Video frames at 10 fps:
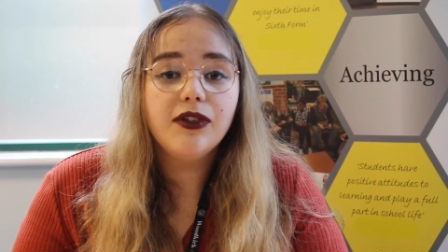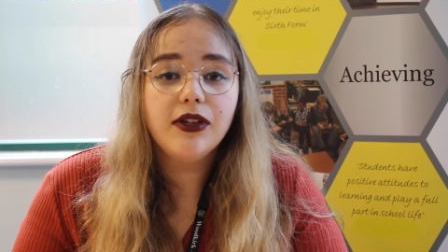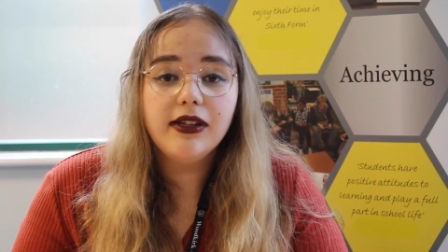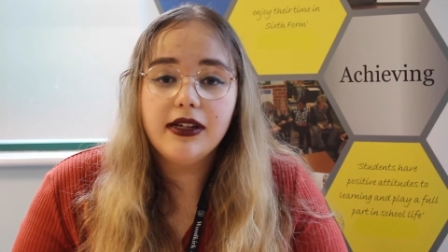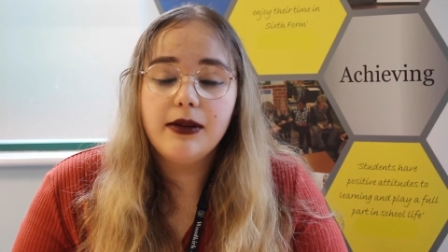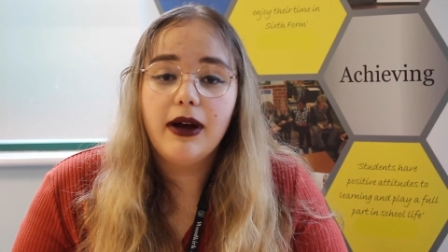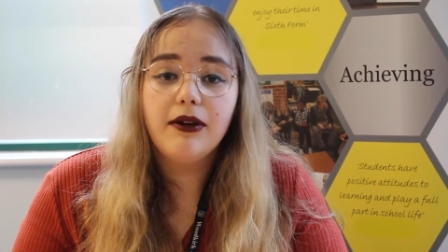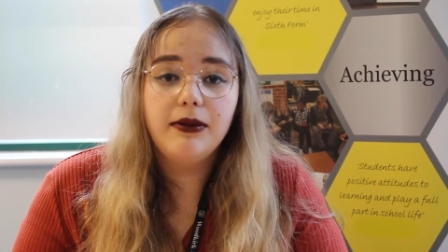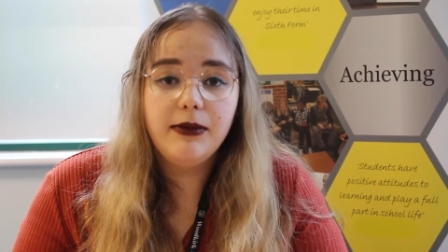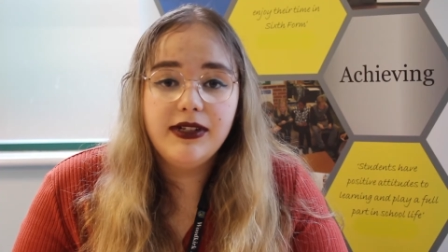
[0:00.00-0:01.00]
also learn
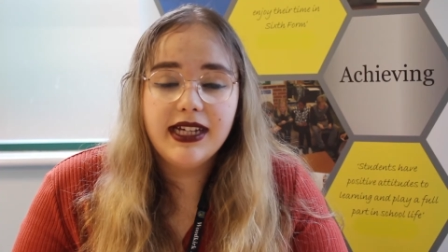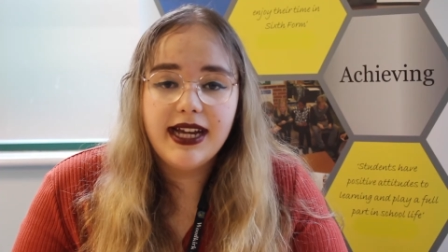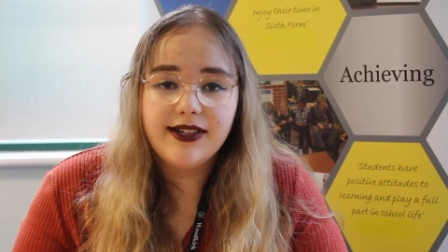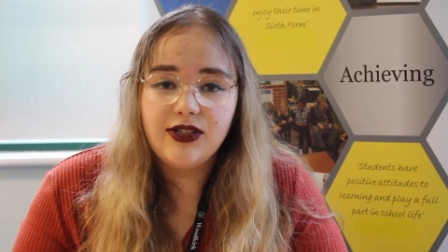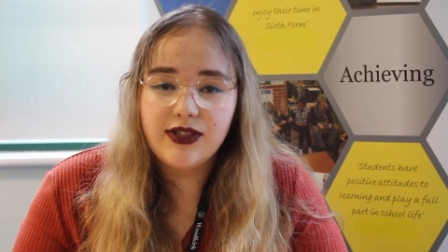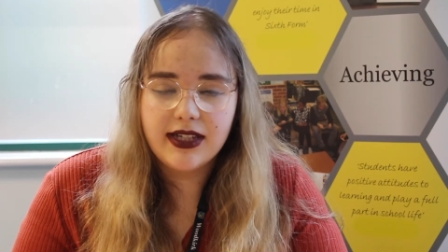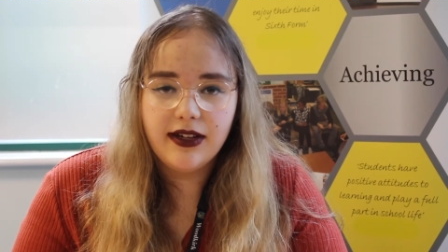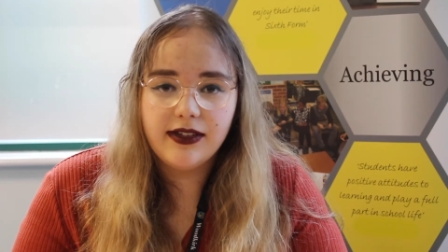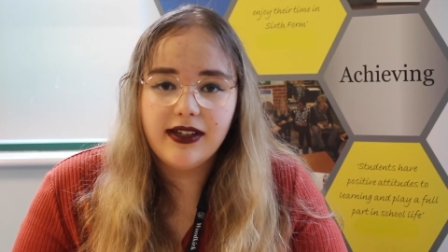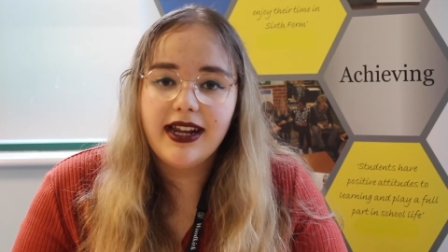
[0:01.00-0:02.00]
about communication
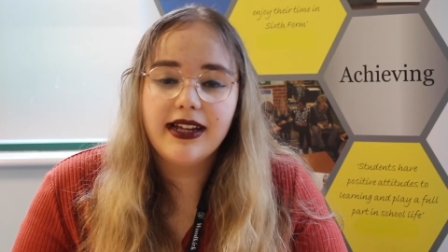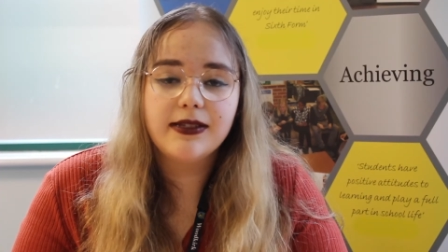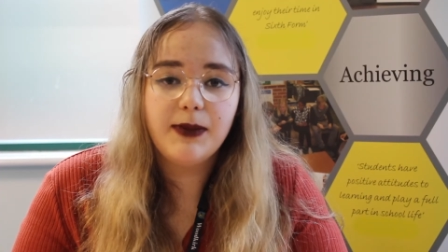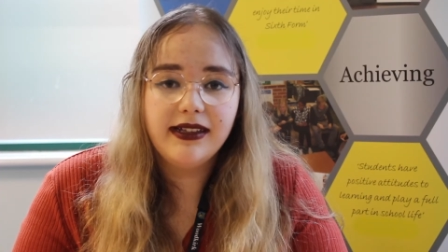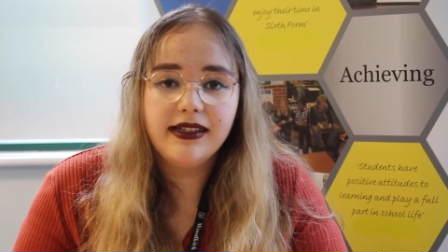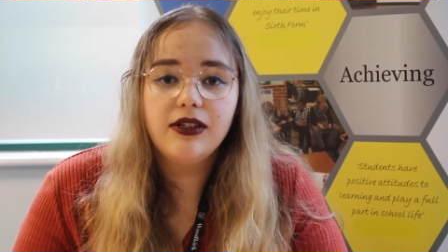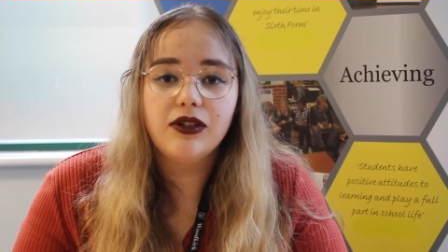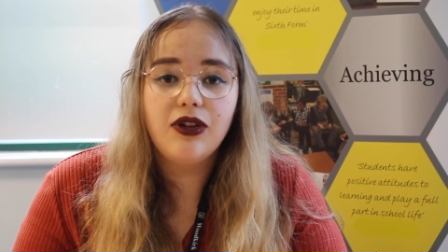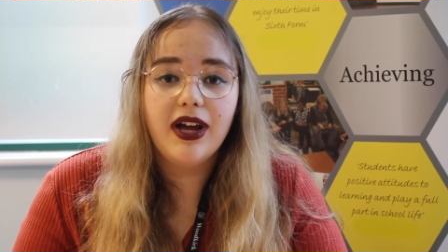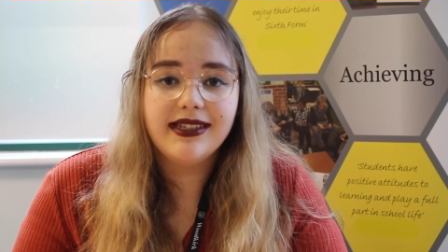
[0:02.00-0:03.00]
skills and expanding
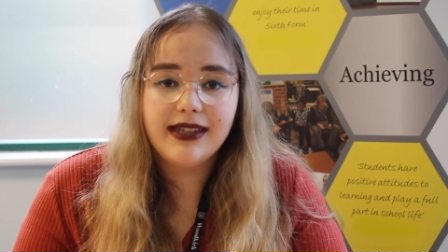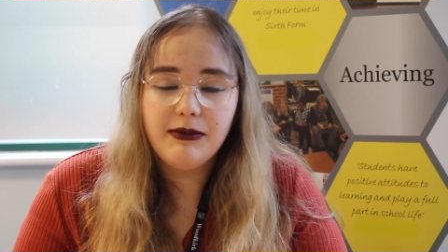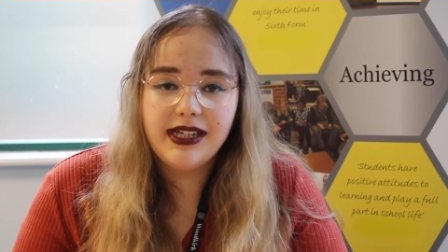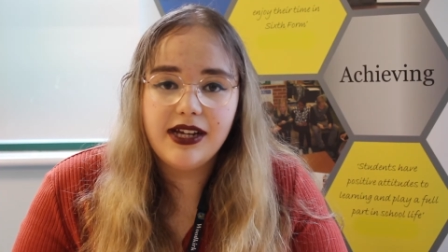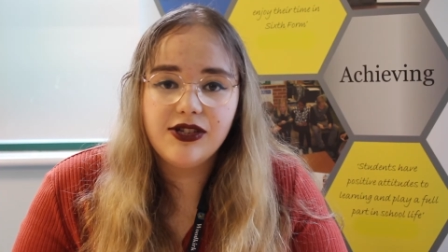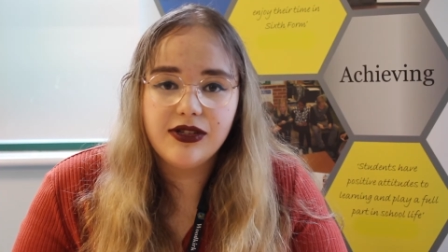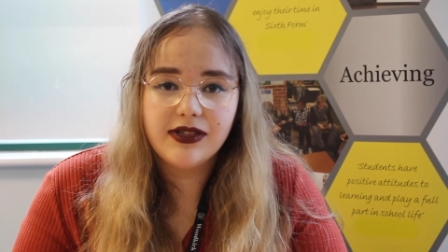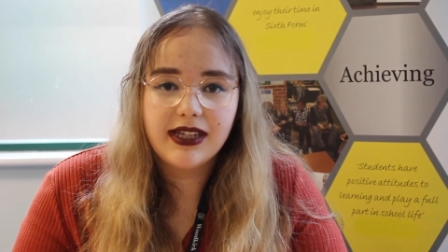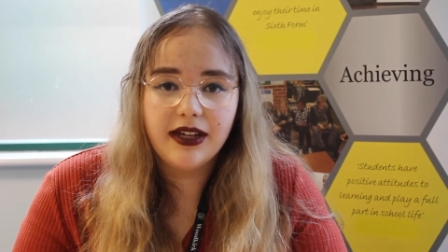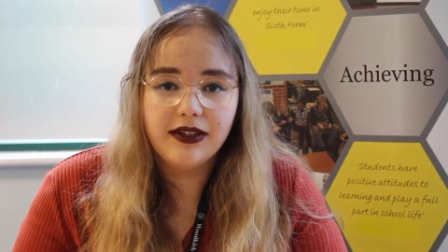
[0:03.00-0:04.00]
on your
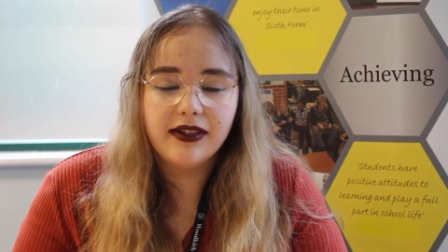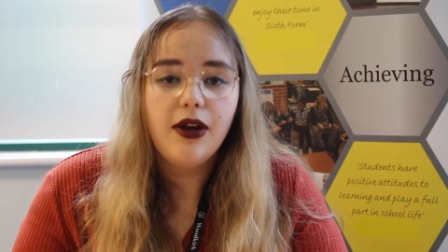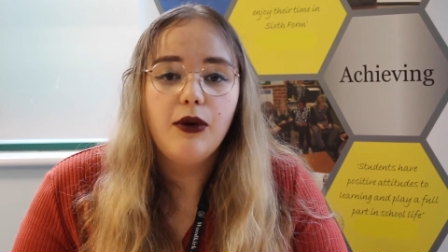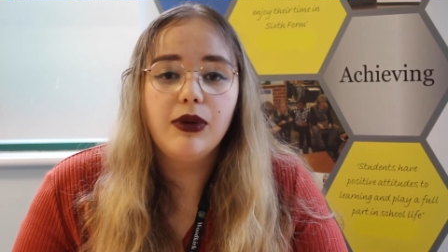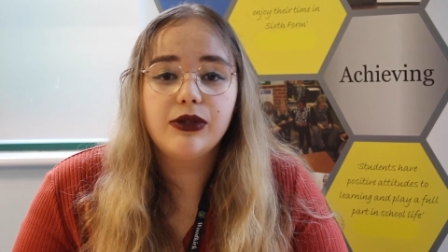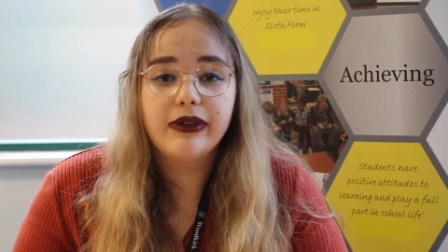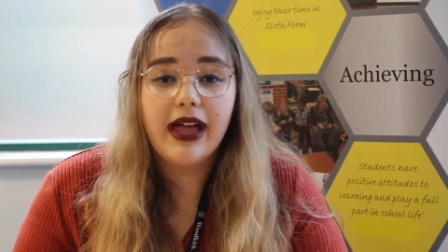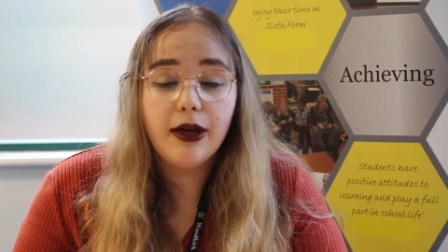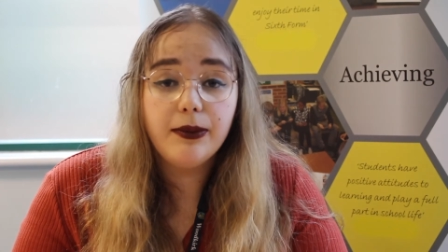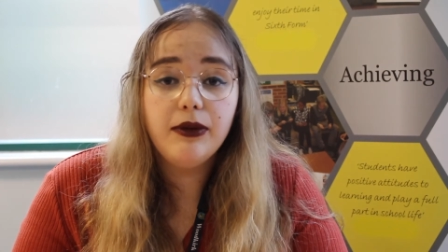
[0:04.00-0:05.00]
examination skills which will
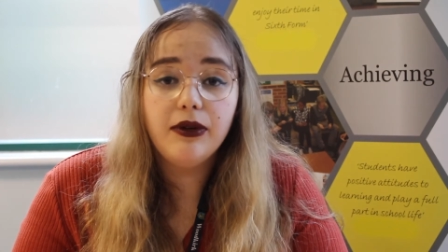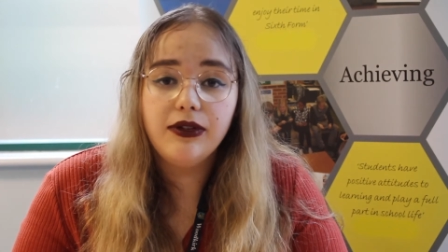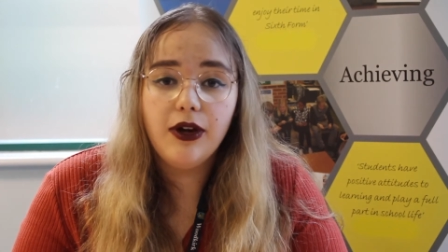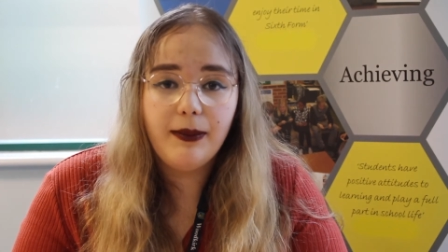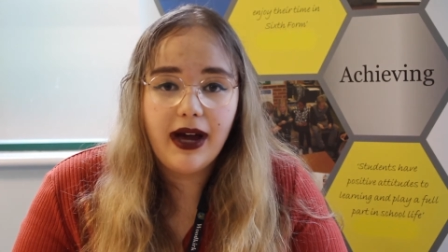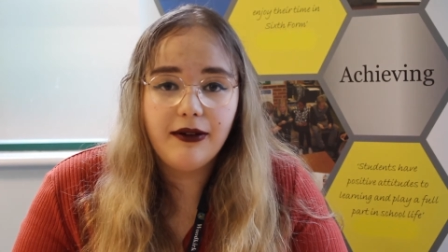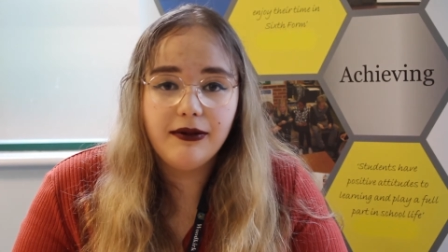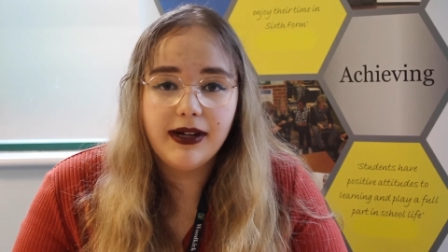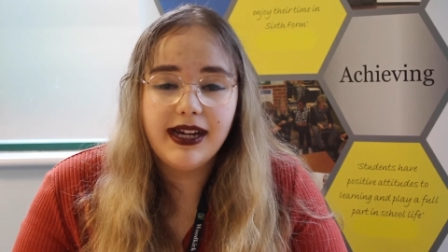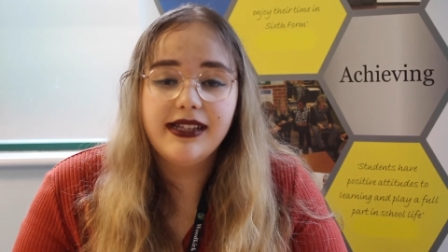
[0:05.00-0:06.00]
help you on your
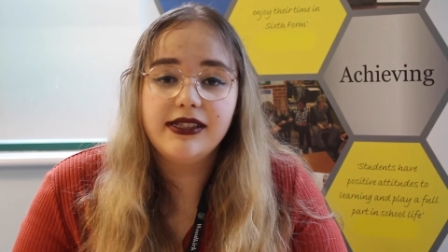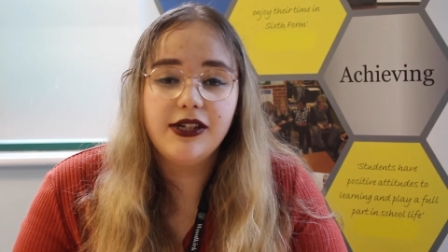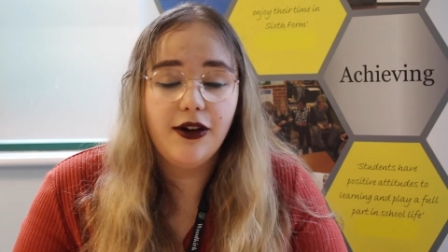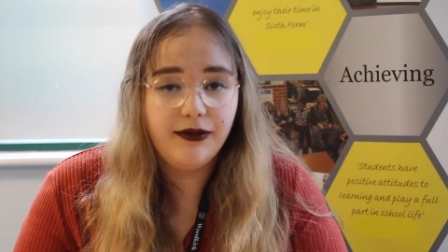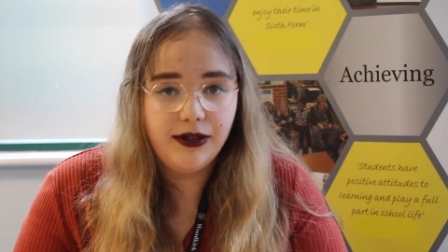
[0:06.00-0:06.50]
pathway into your